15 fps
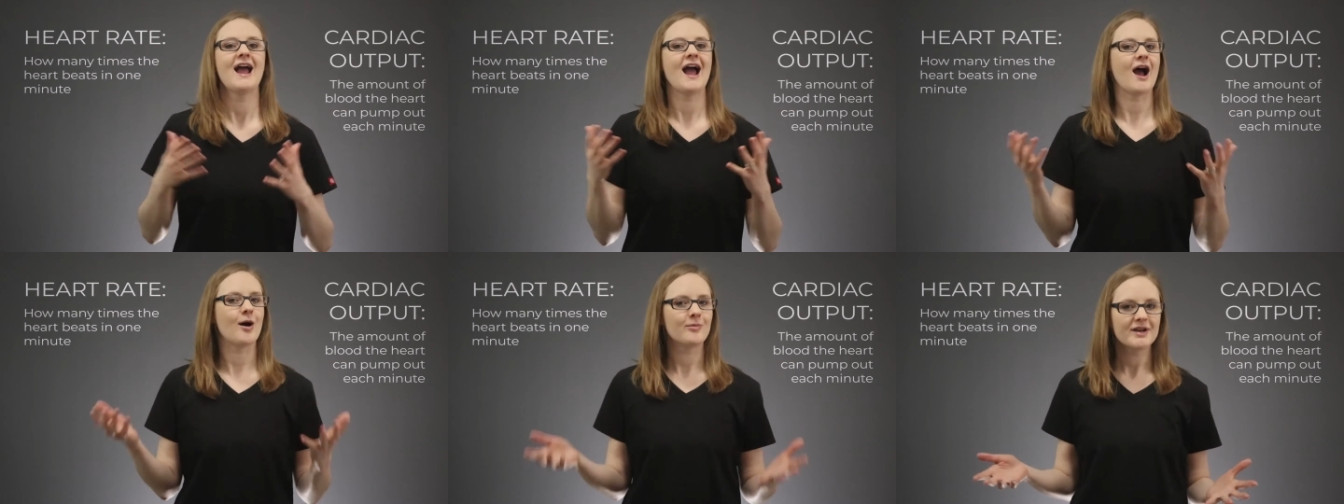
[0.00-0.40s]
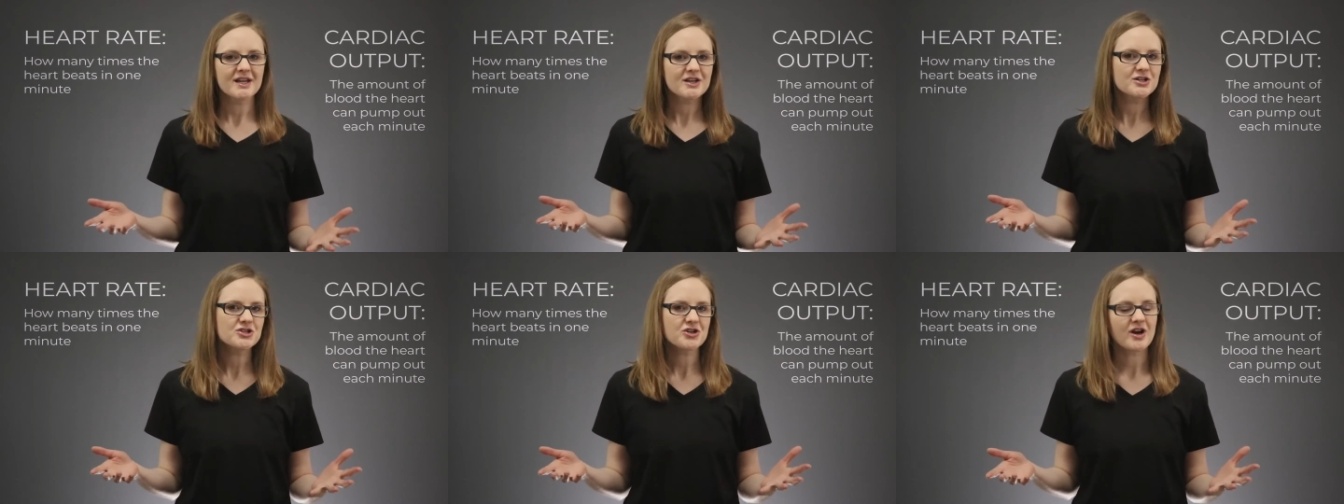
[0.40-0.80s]
How
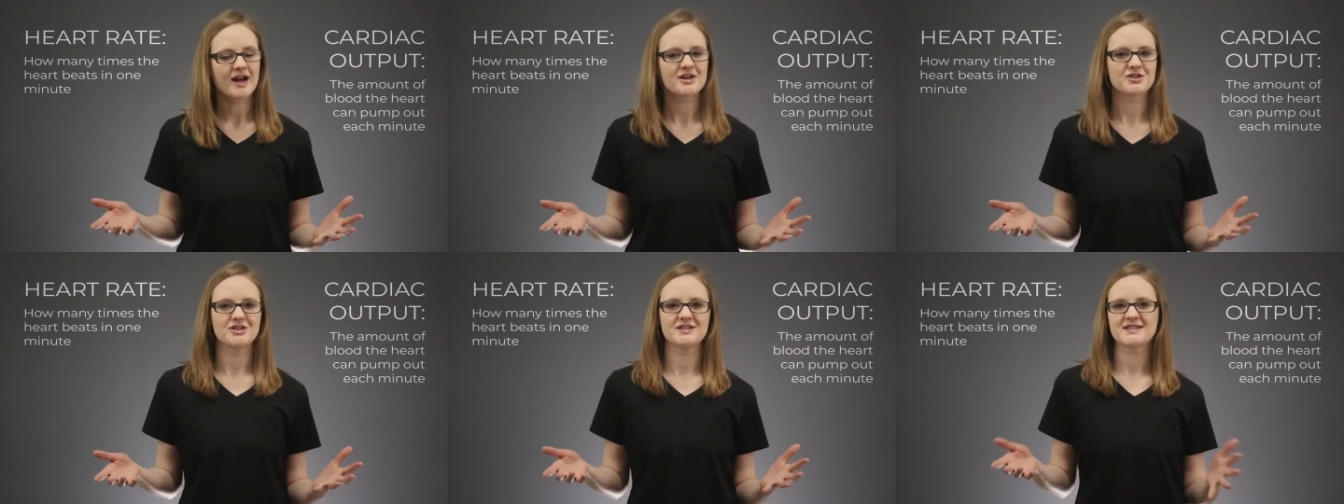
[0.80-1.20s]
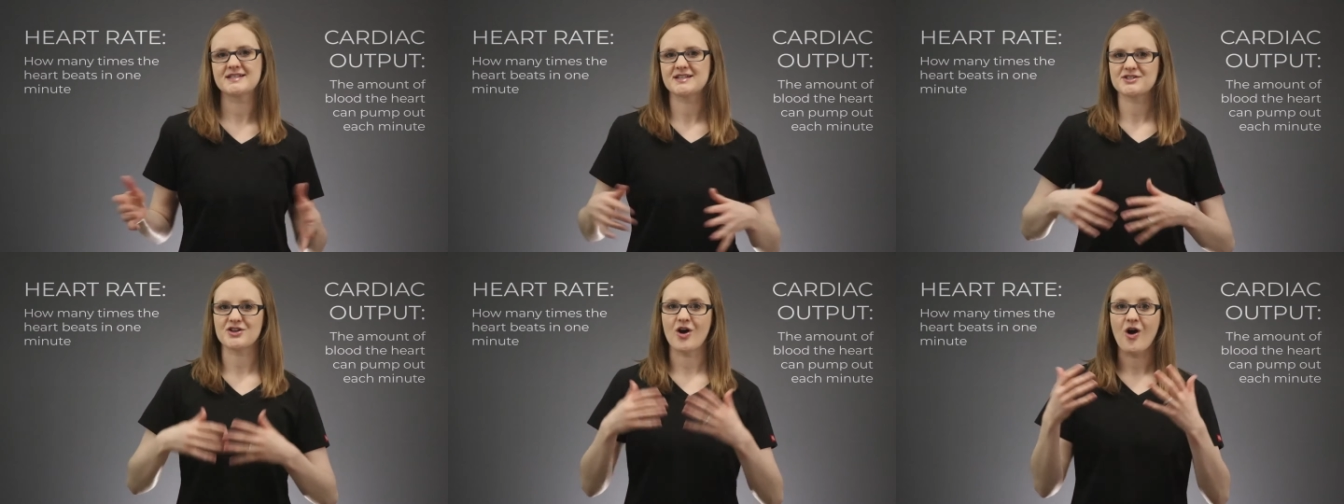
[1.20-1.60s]
many
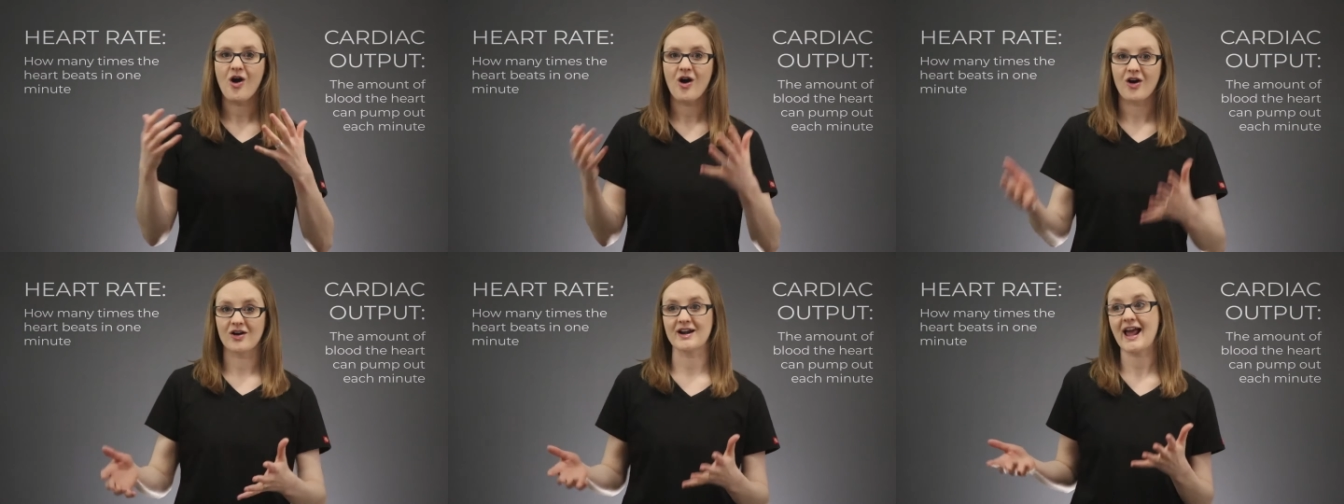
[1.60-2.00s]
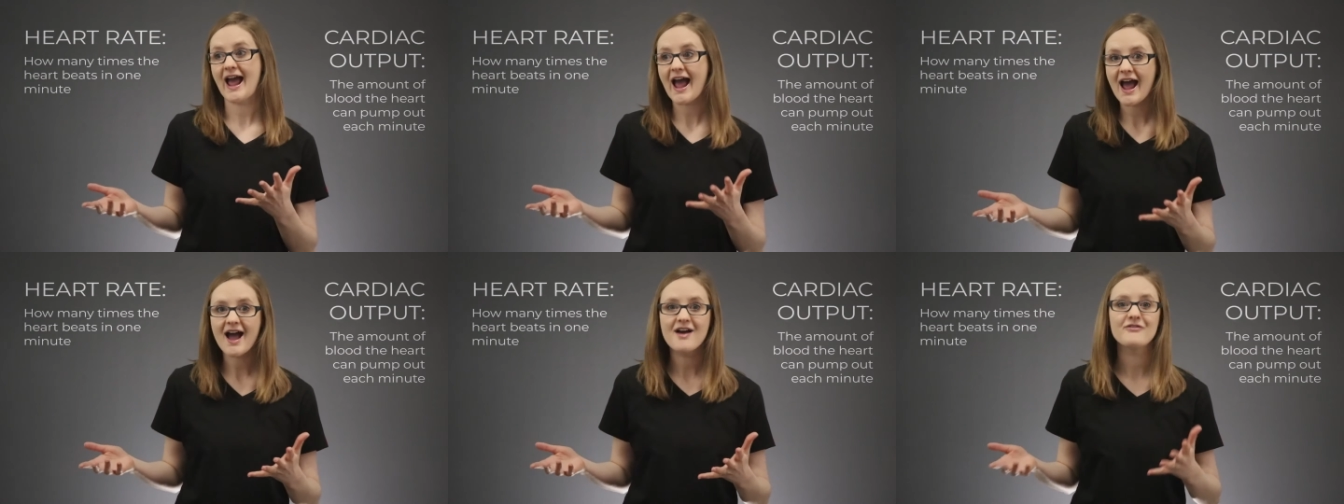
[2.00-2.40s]
contractions does the heart
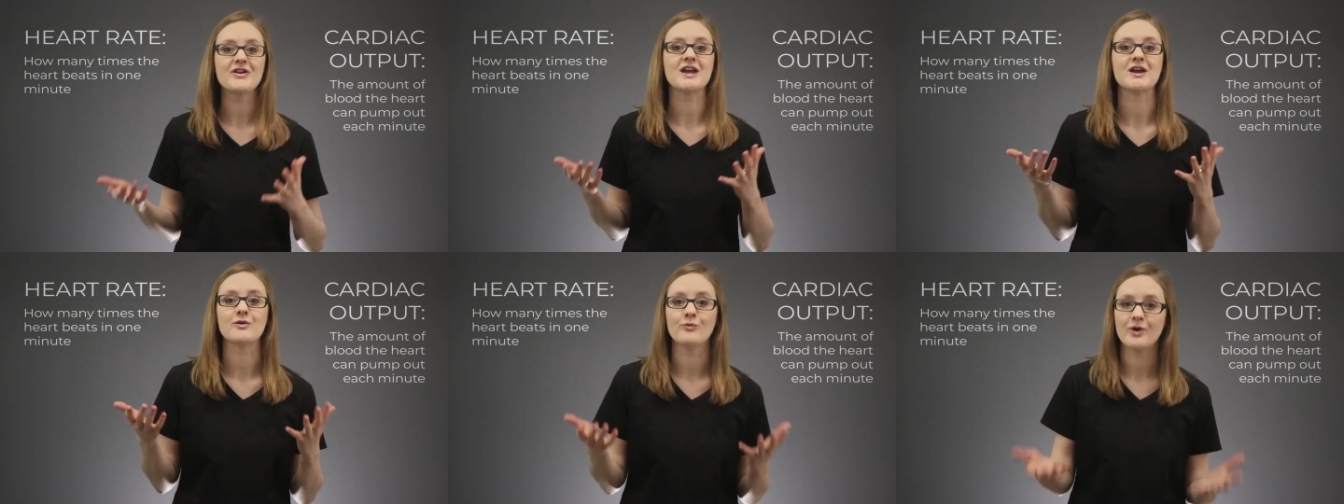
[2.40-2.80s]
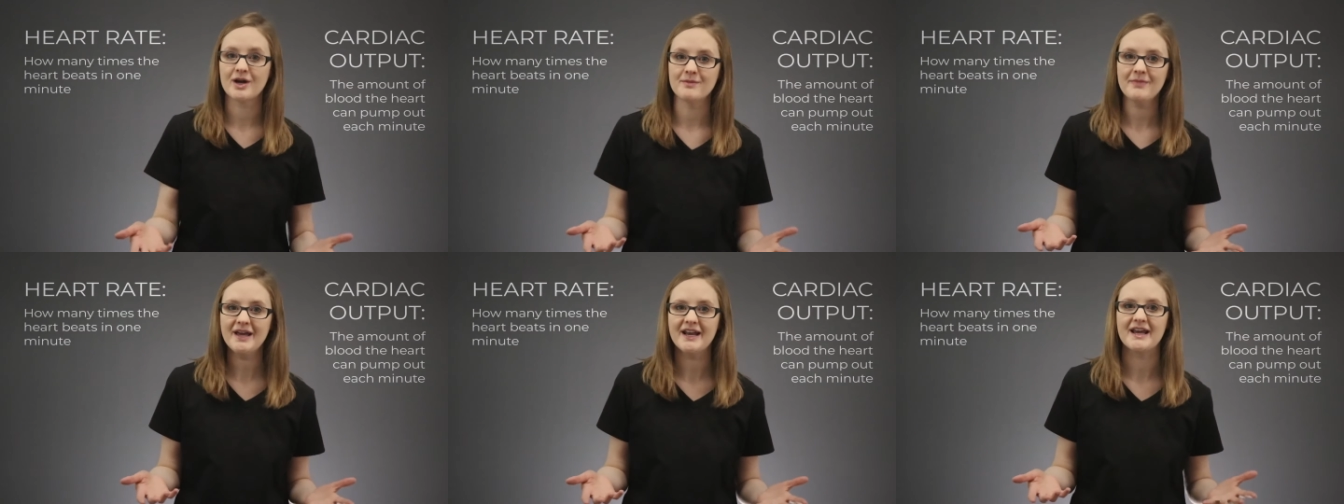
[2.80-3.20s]
have in
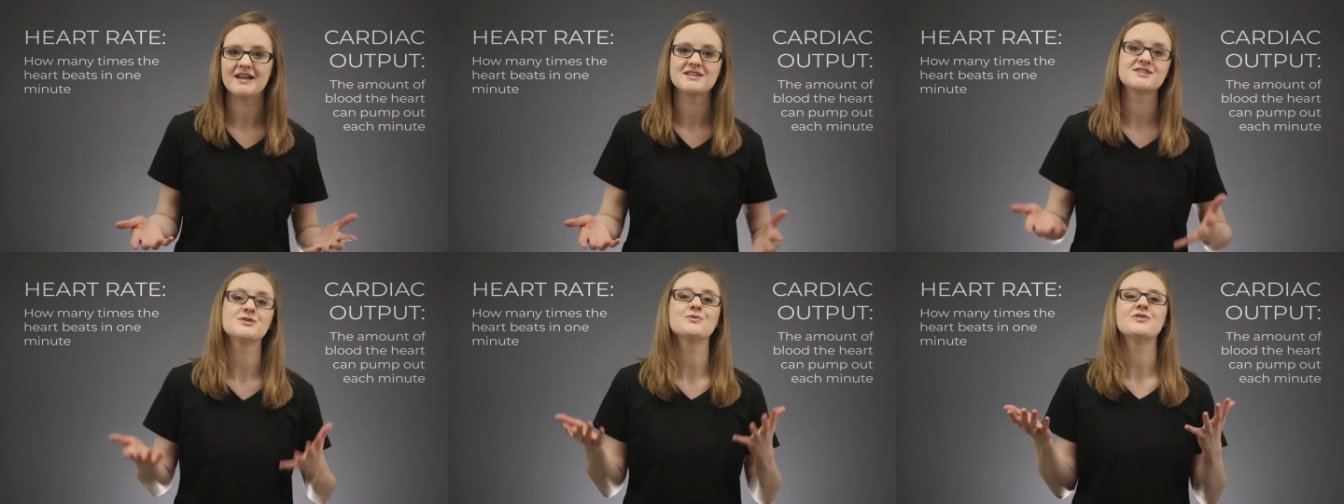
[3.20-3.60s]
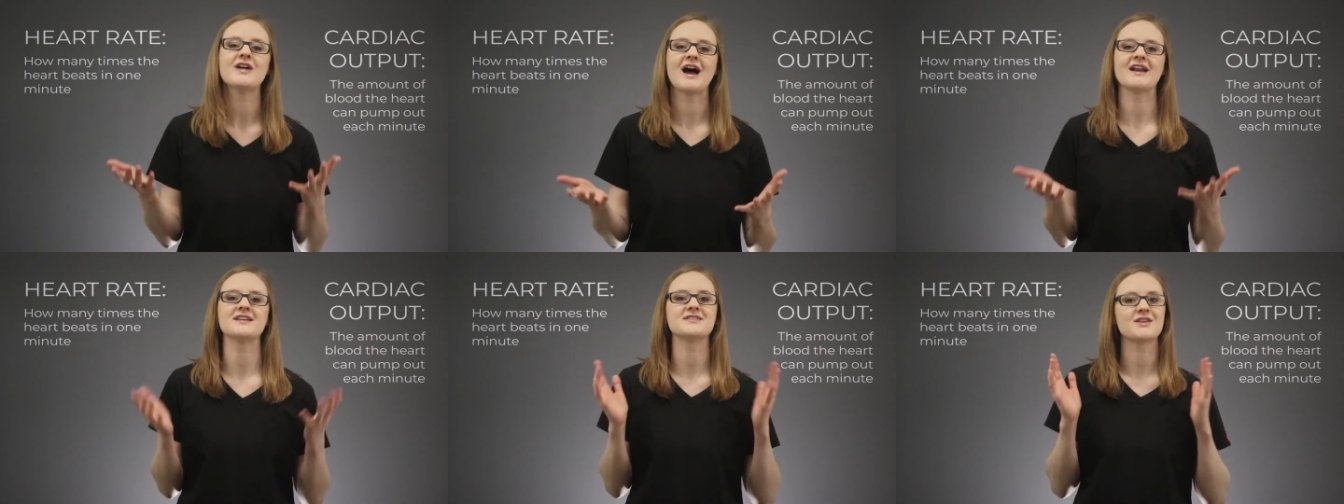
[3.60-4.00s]
one minute? So
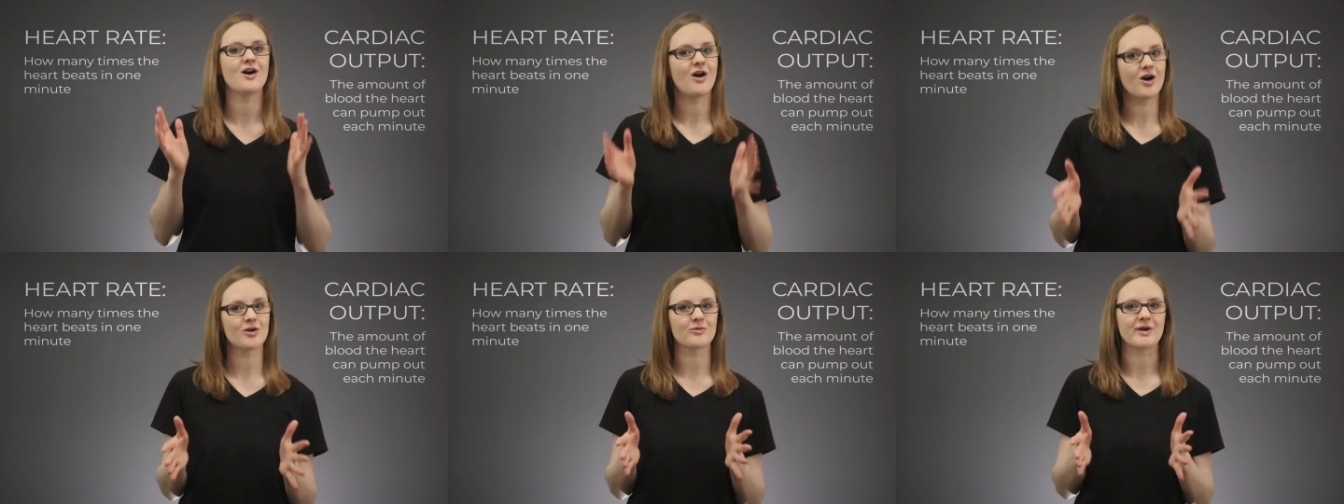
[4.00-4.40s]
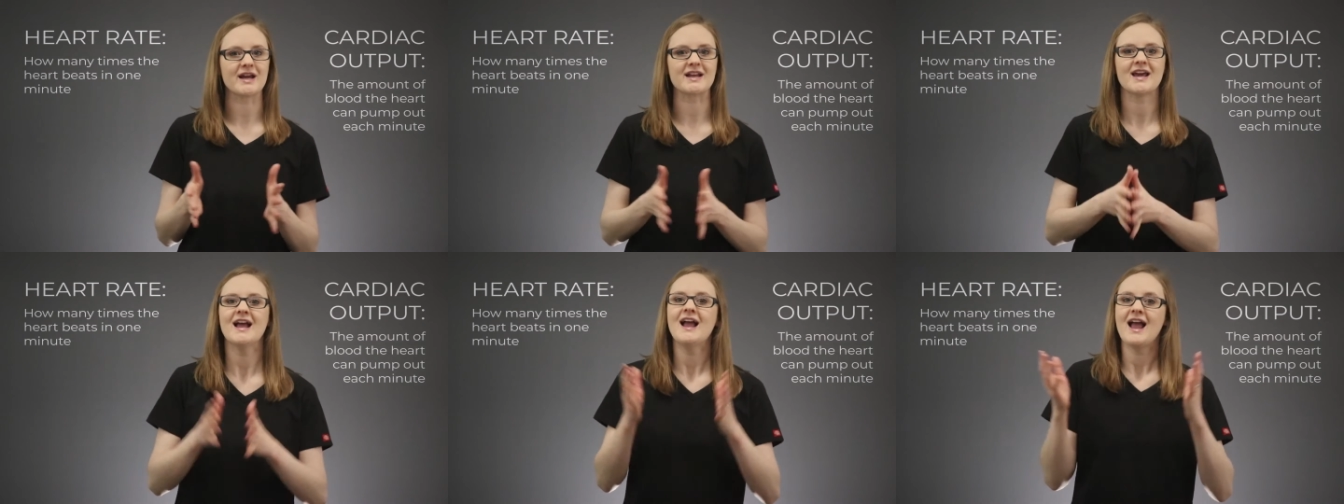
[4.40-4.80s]
that is the heart
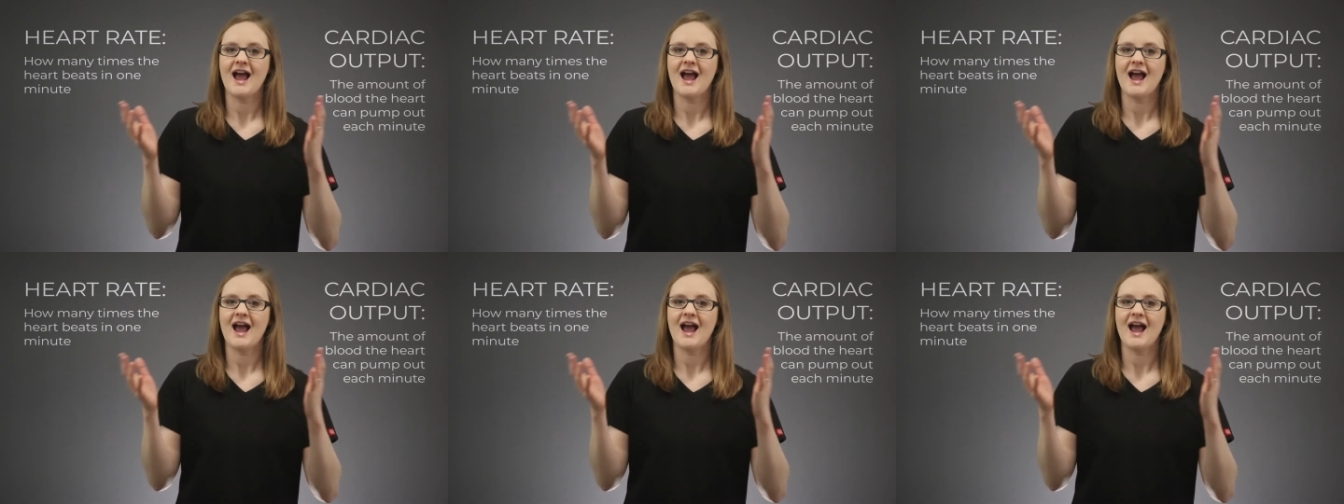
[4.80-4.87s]
rate.